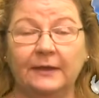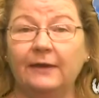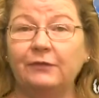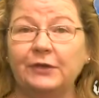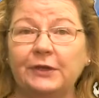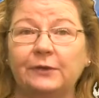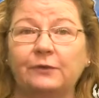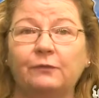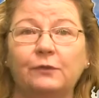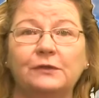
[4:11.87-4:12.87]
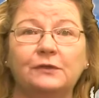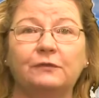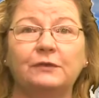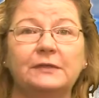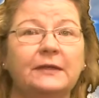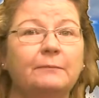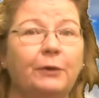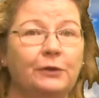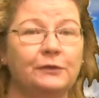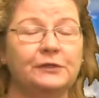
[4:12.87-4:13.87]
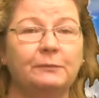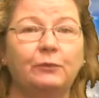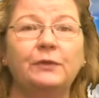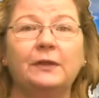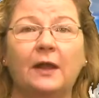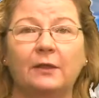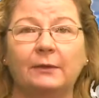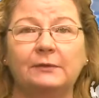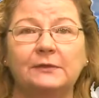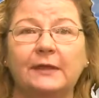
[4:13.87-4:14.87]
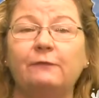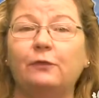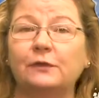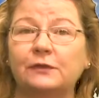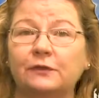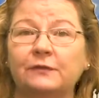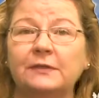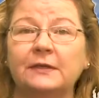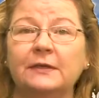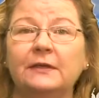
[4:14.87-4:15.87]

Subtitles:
Every year, the Forest Service, in partnership with the Colorado State Forest Service,